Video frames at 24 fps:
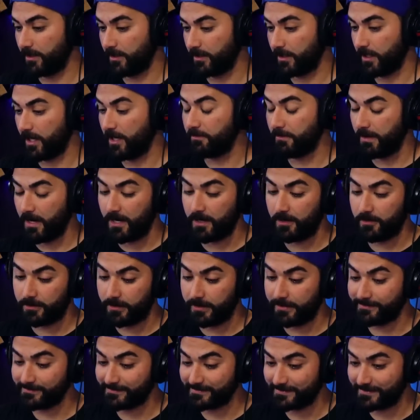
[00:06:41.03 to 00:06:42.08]
came out
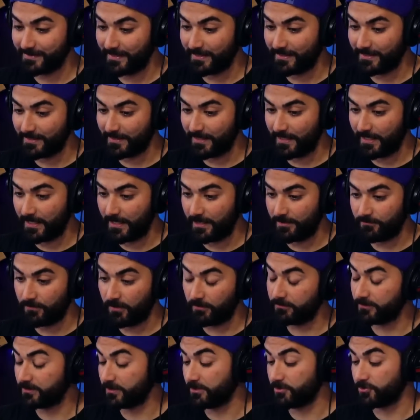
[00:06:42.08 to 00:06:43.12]
and said that
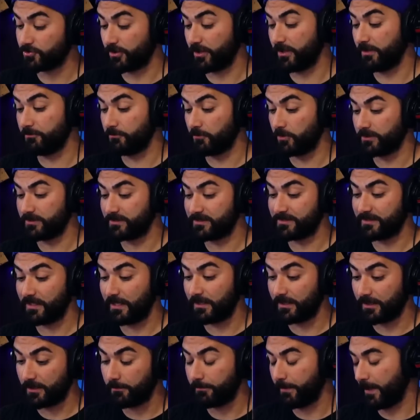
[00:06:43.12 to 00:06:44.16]
Velveteen Dream was
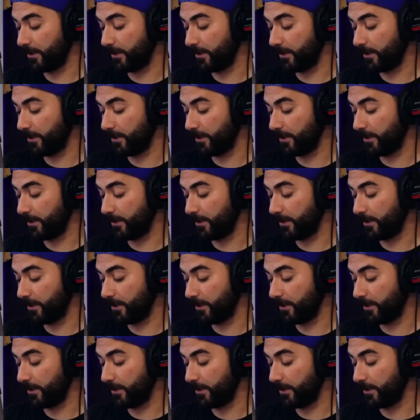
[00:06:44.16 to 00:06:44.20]
sending him,